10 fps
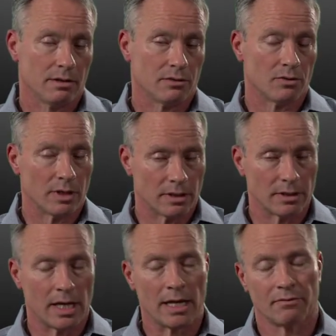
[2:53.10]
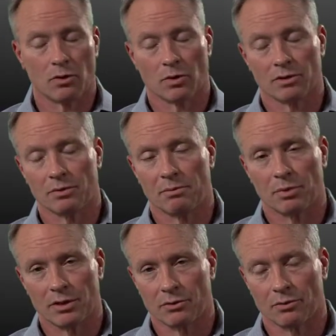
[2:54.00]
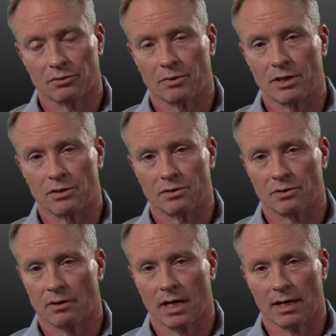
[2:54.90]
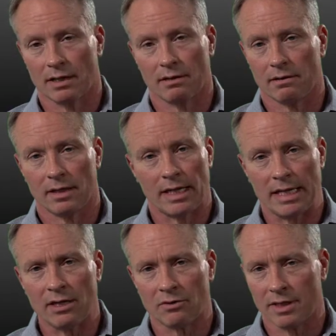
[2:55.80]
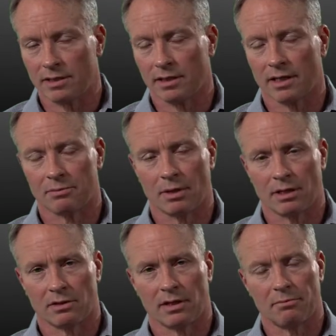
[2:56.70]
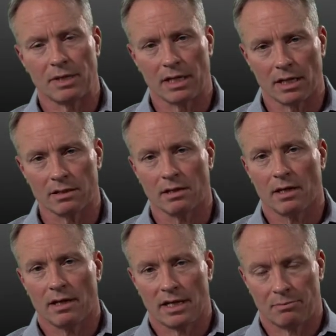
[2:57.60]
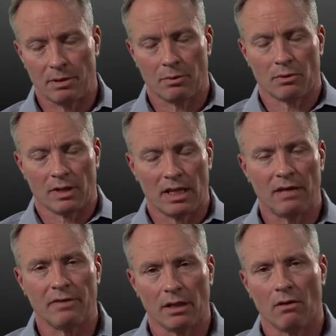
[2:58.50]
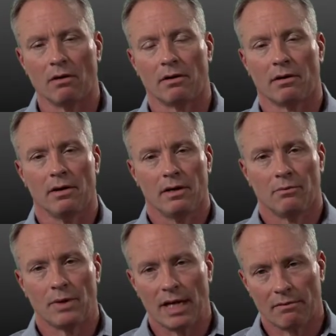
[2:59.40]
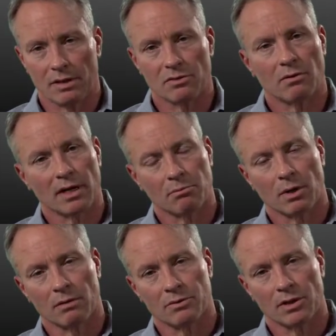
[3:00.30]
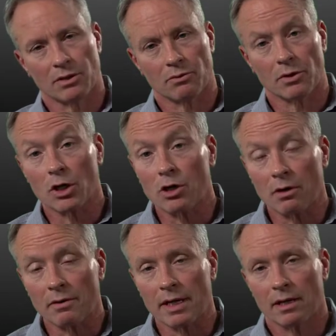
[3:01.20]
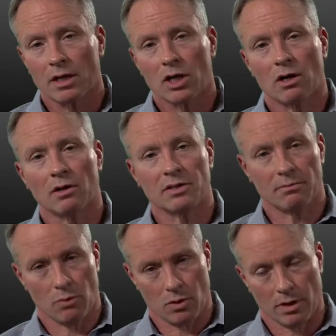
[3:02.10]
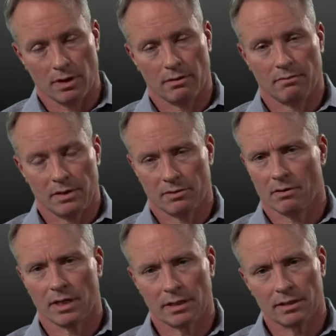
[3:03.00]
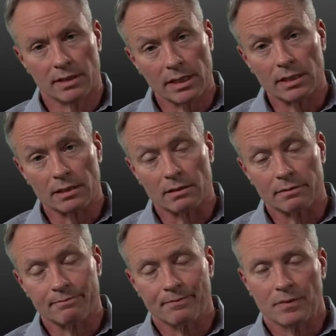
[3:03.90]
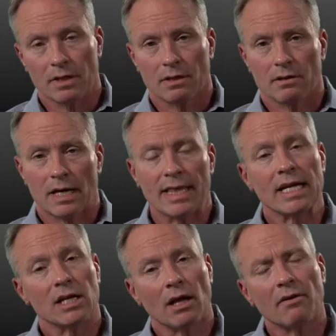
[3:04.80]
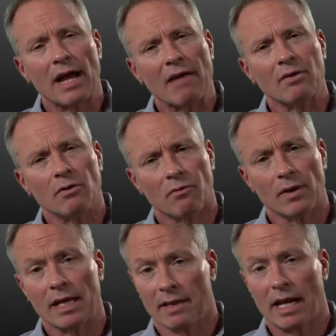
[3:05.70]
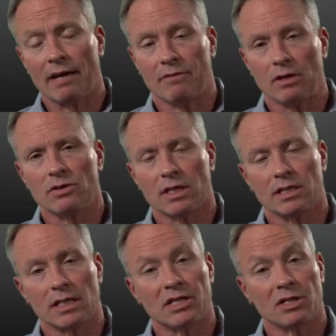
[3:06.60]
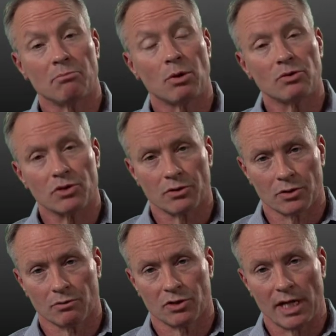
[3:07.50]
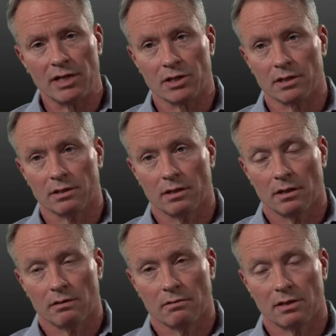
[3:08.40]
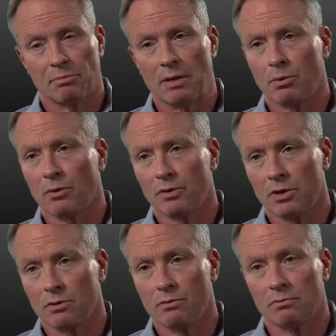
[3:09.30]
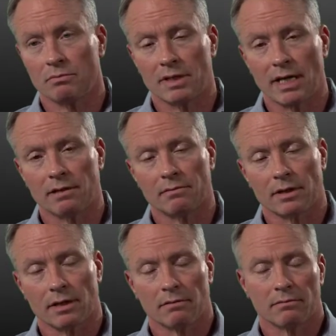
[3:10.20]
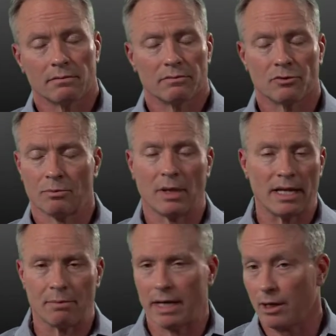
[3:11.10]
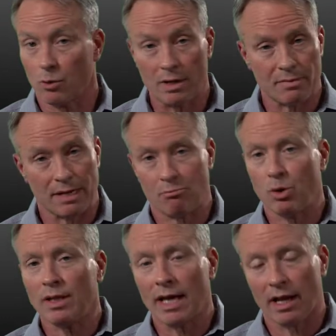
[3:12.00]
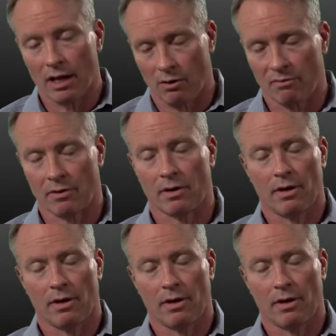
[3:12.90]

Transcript: And of course, with the pressure ulcerations are increasing exponentially because as people are living longer, we have these chronic problems that occurring, causing more of these chronic diseases. I think another avenue for that I have used these in is in post-surgical changes. As people do take triple antibiotic ointment and put that over